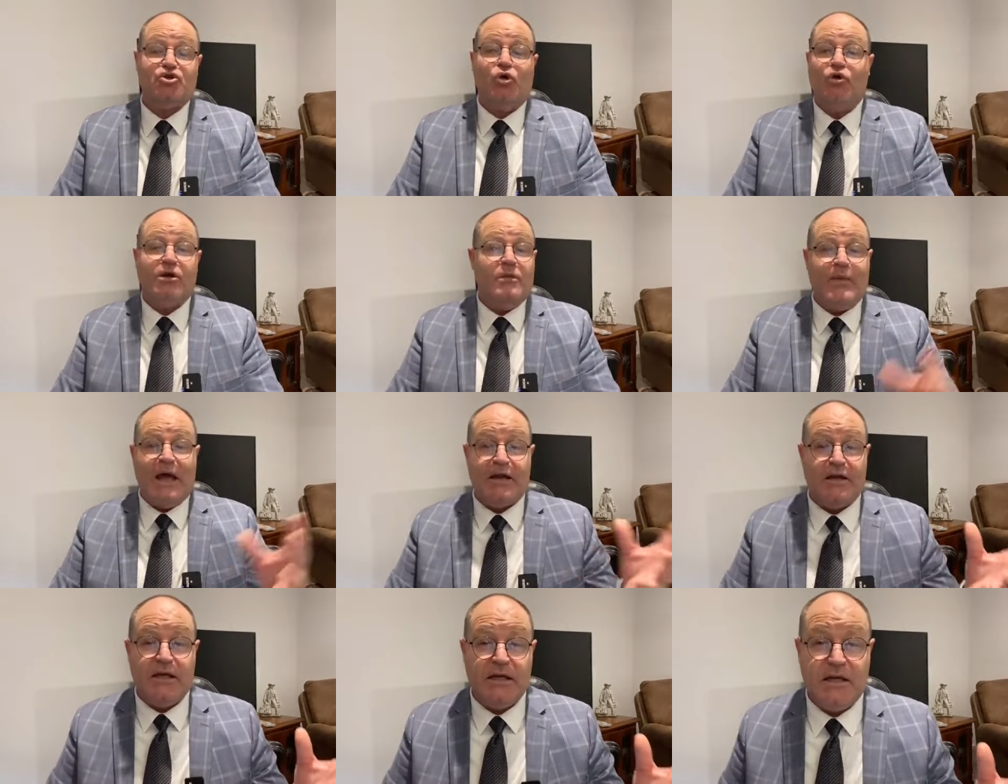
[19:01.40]
is talking
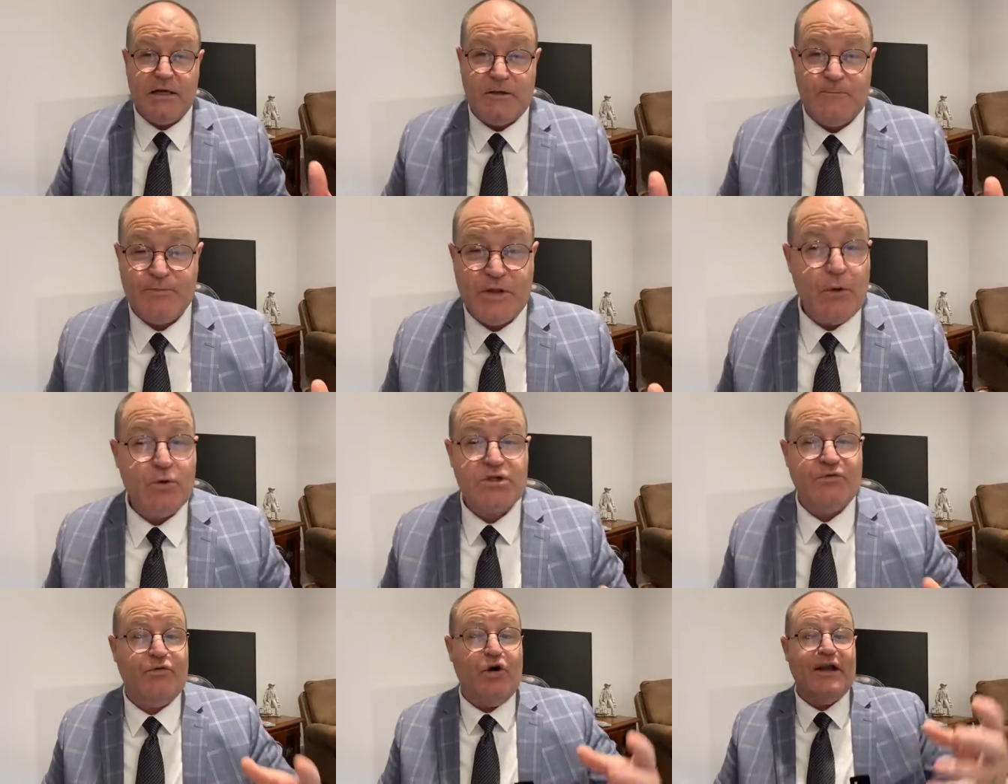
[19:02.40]
about a need. There
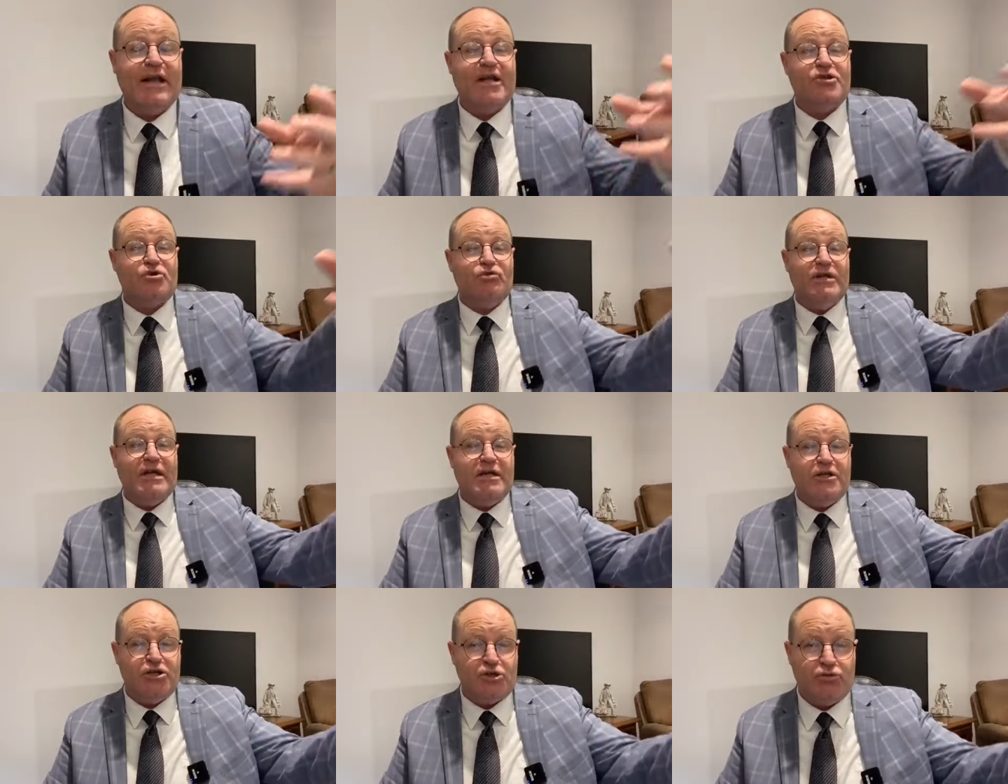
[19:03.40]
was a financial
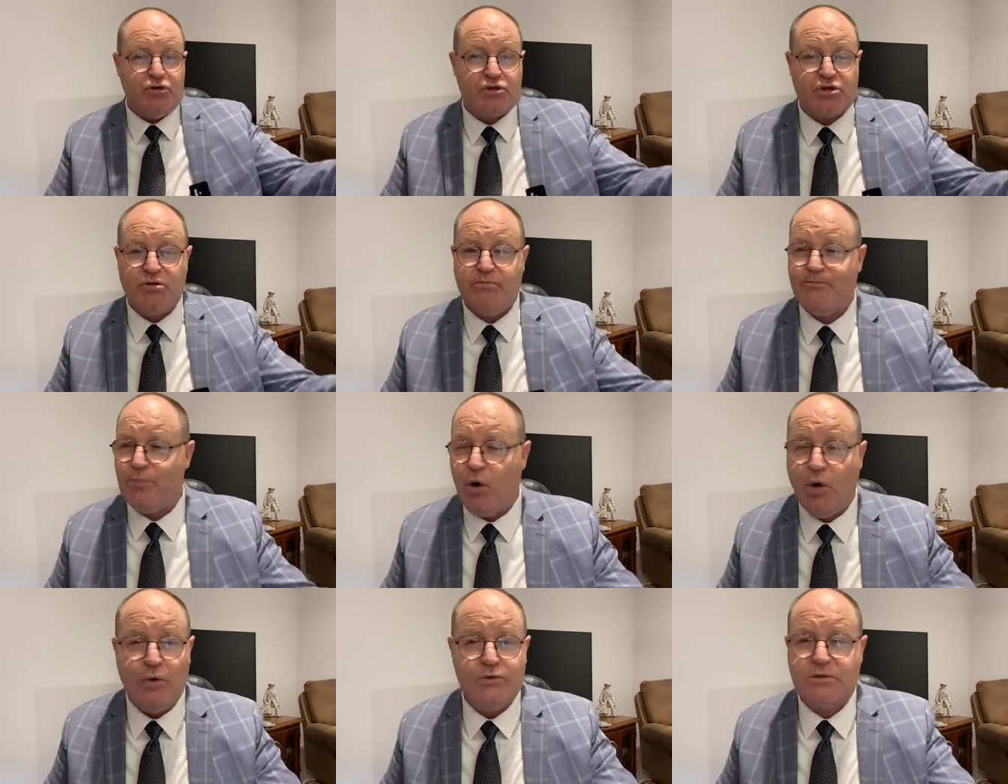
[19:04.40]
need in Jerusalem.
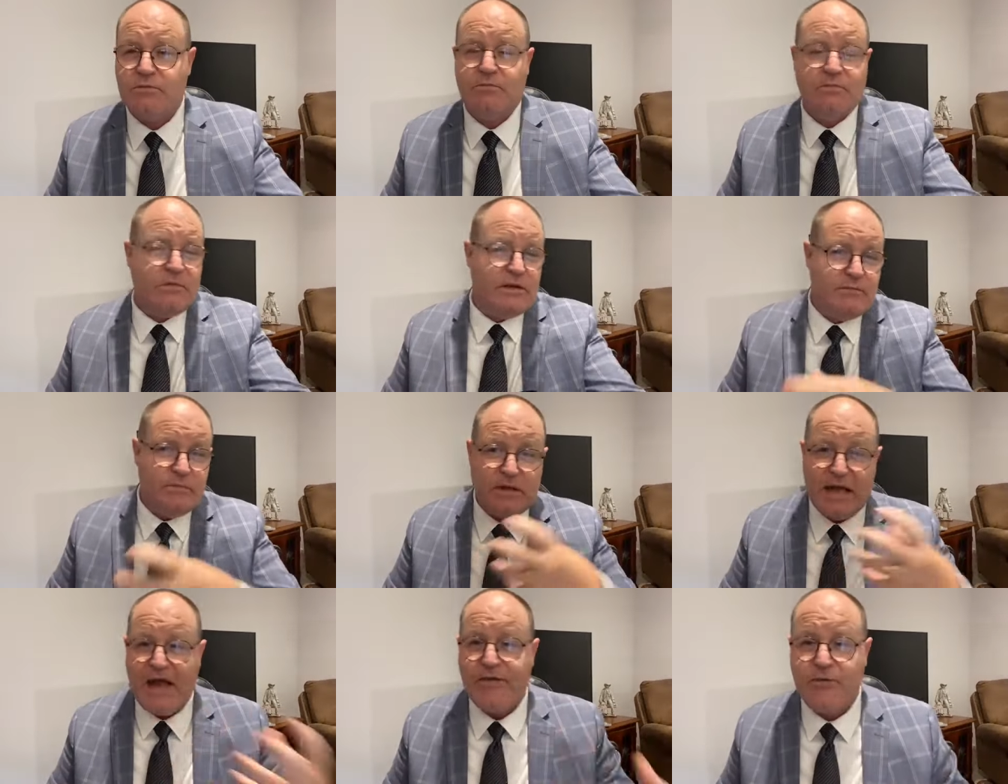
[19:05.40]
Paul's
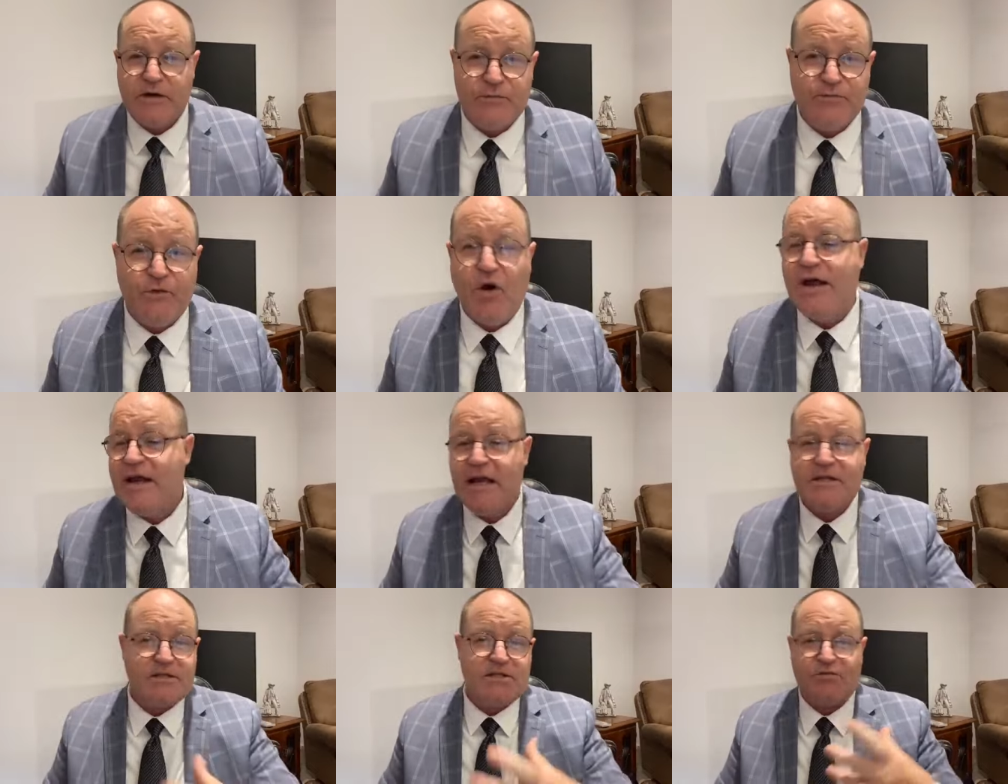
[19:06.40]
gathering
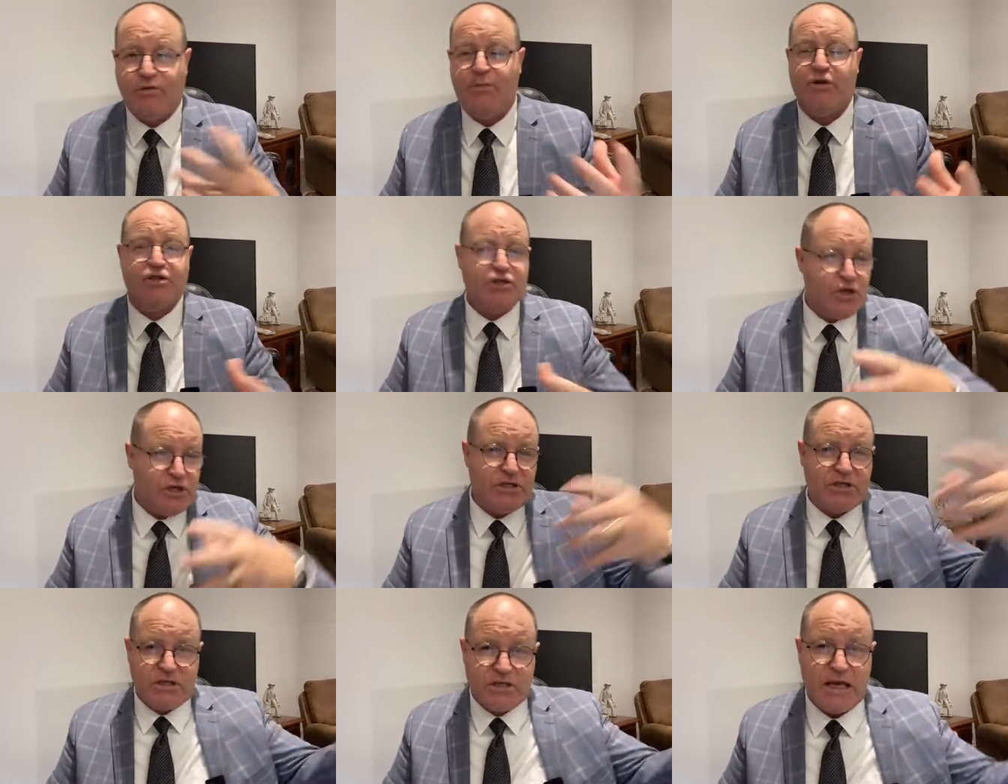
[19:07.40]
finances from the
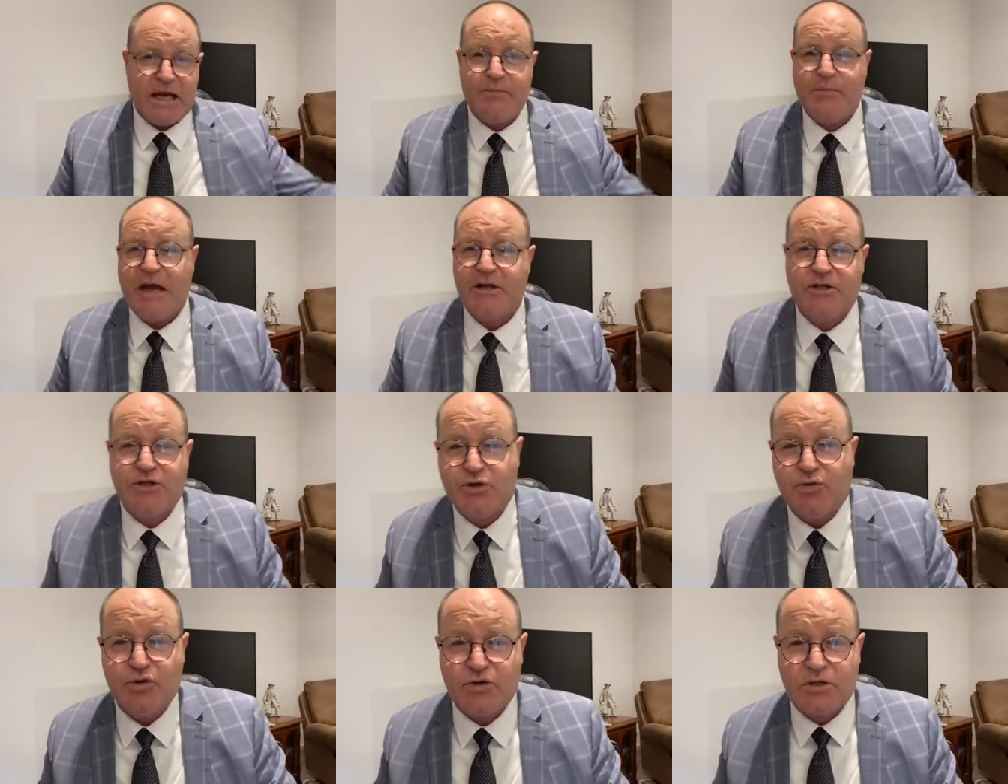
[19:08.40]
churches to take back to
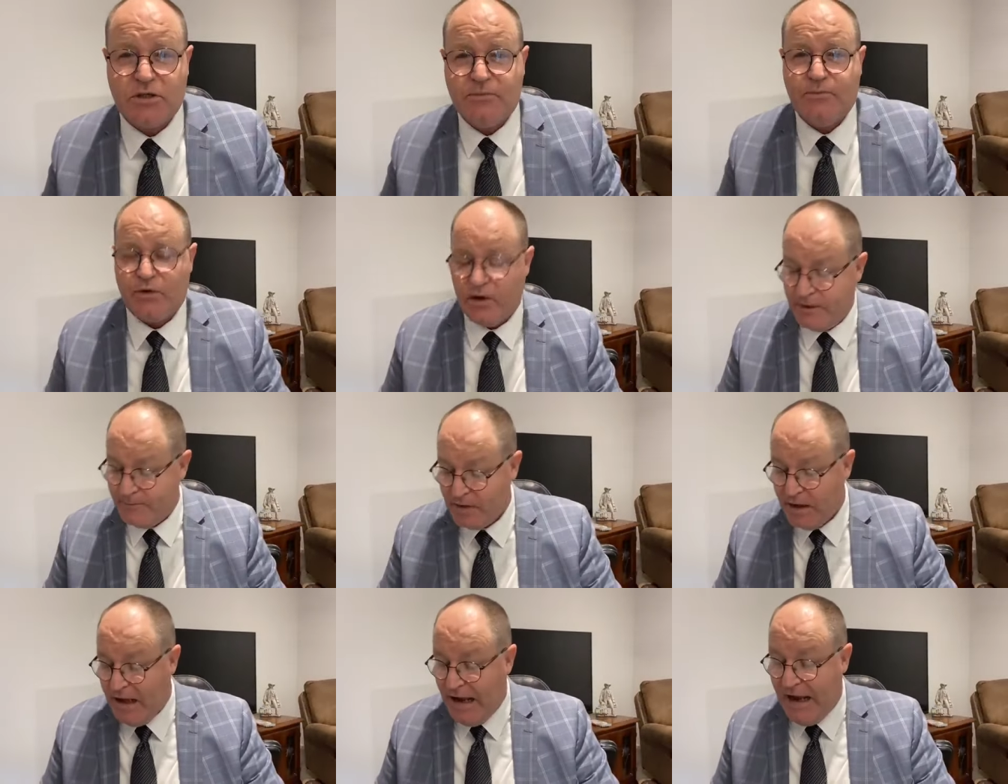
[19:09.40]
Jerusalem, right?
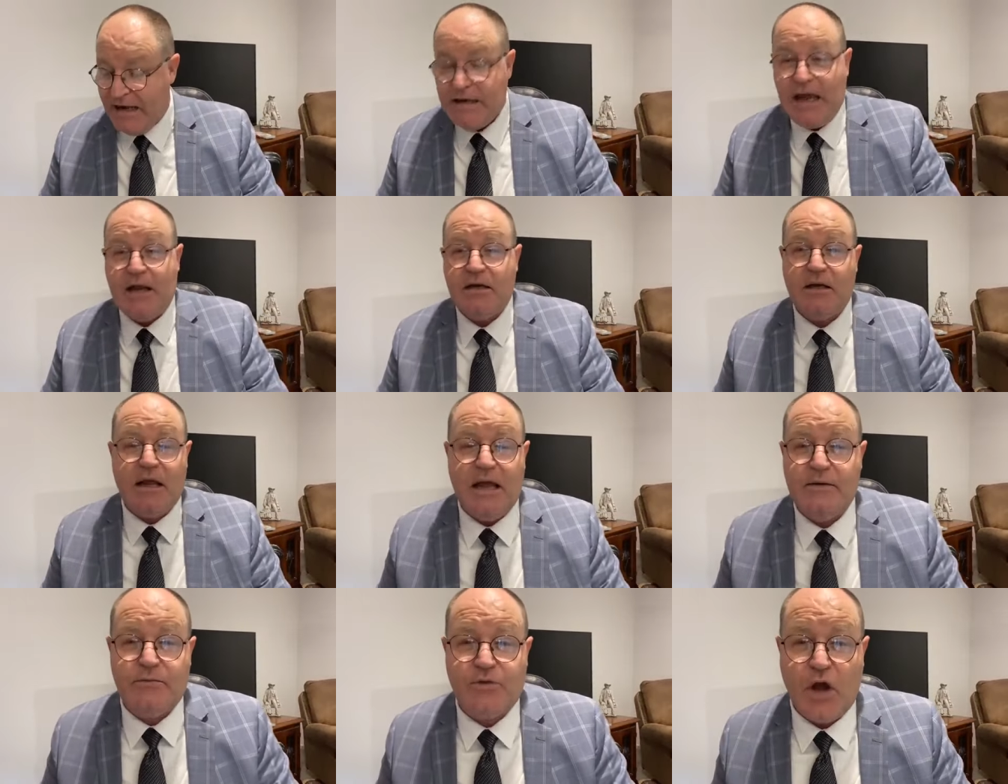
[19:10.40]
And, and,
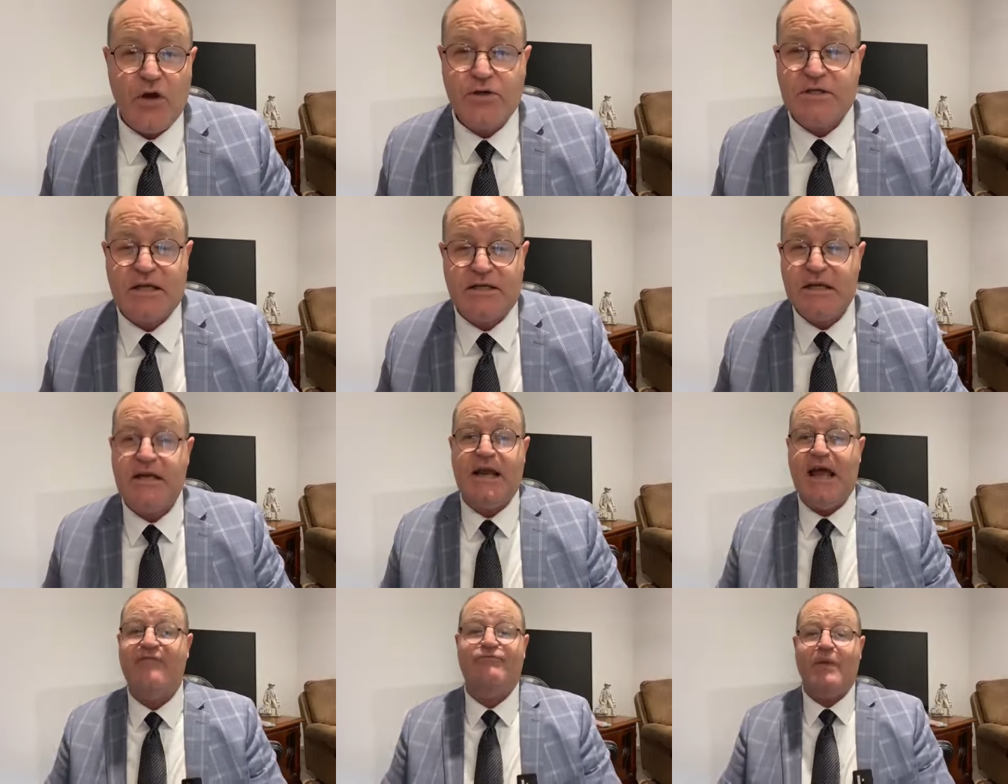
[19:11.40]
and those that didn't
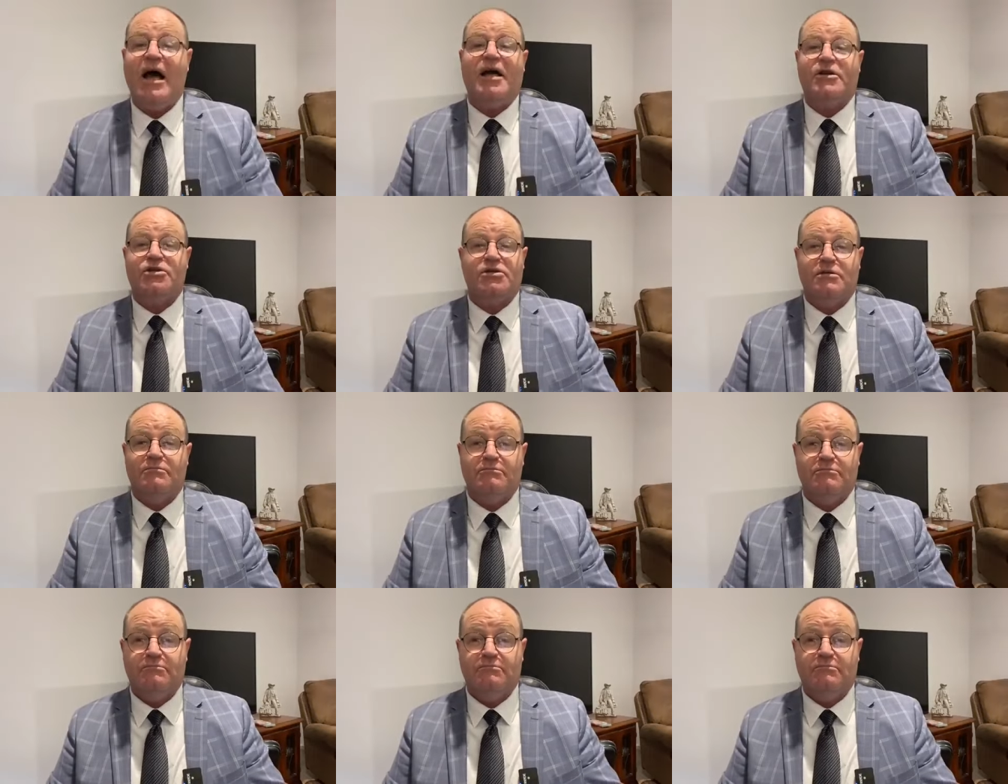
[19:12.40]
have much.